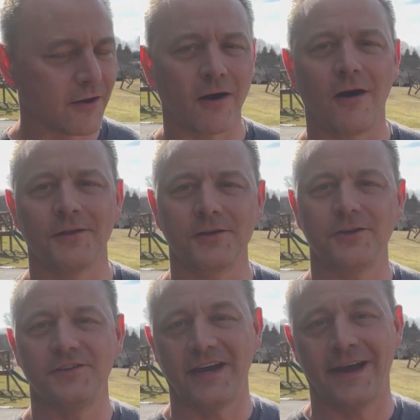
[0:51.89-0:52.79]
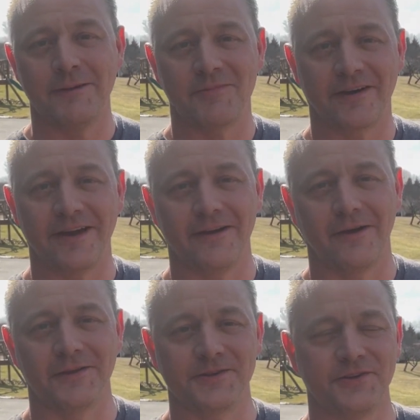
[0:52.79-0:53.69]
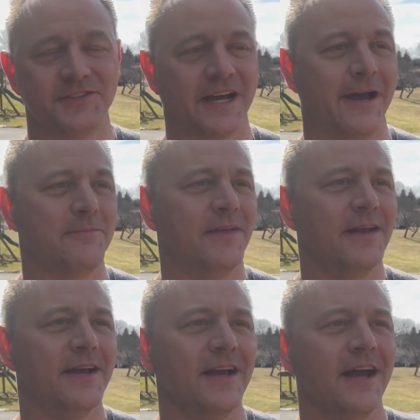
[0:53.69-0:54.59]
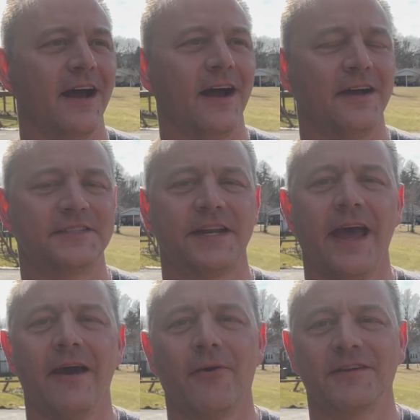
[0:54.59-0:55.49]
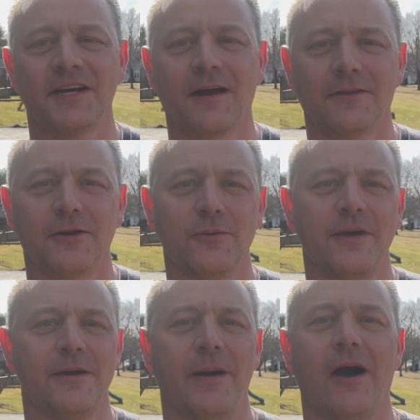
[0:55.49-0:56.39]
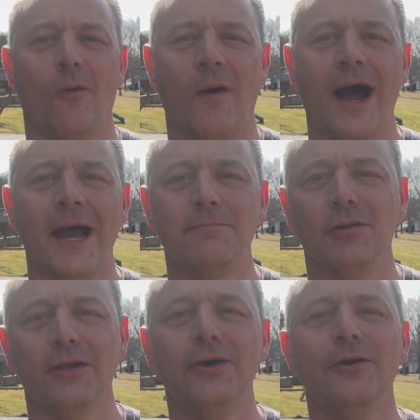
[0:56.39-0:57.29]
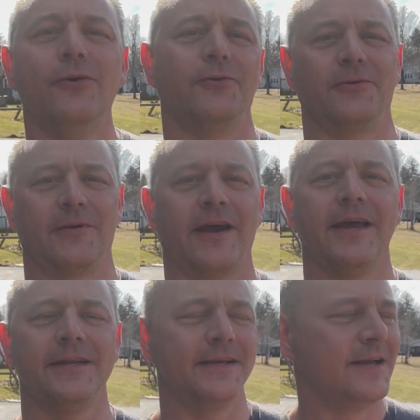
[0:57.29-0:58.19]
All in good time, right? All in good time. Today I want to talk a little bit about why blue, right?